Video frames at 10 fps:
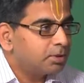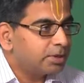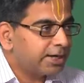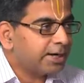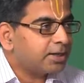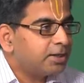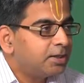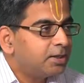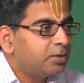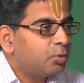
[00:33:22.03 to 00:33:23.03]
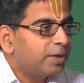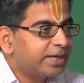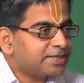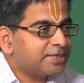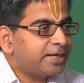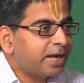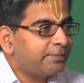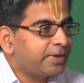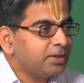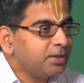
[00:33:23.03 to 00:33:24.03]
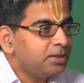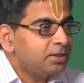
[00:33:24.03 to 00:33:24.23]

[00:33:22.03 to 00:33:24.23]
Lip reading: Correct. Why has that happened?